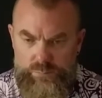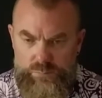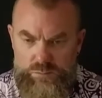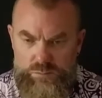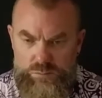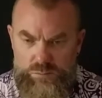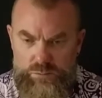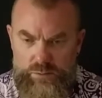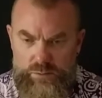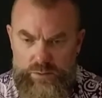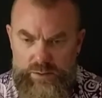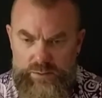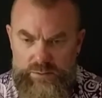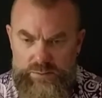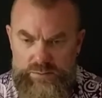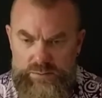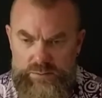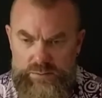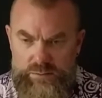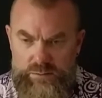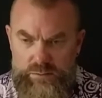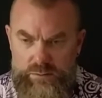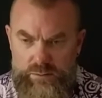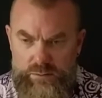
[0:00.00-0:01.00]
So
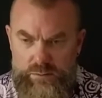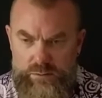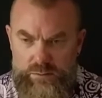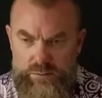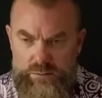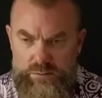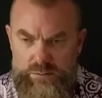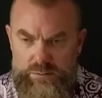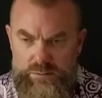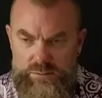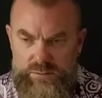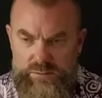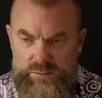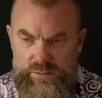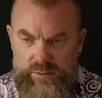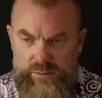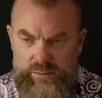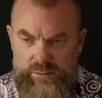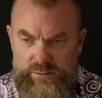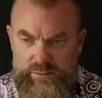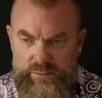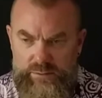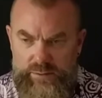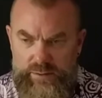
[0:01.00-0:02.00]
that's
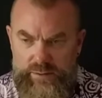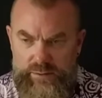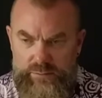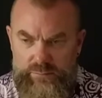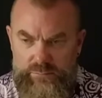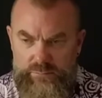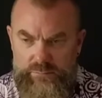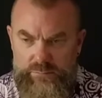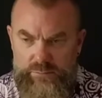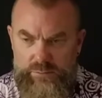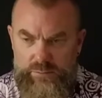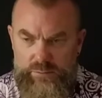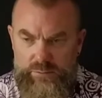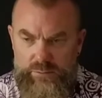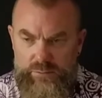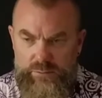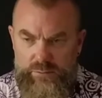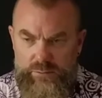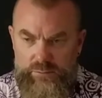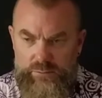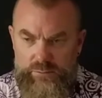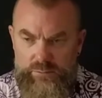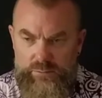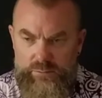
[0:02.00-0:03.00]
settling down.
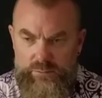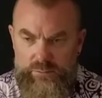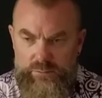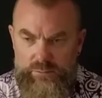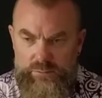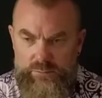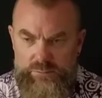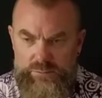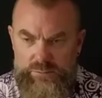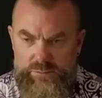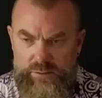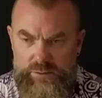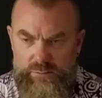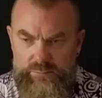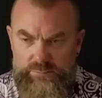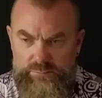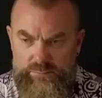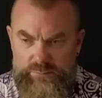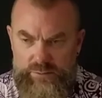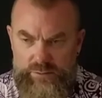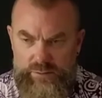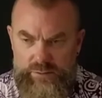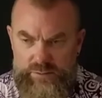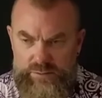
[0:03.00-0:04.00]
There's
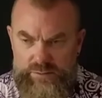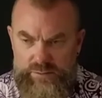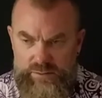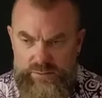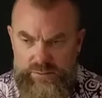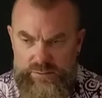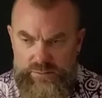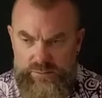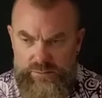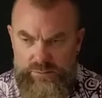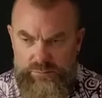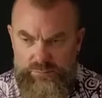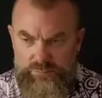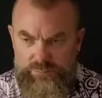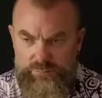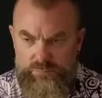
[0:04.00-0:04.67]
definitely a sense of,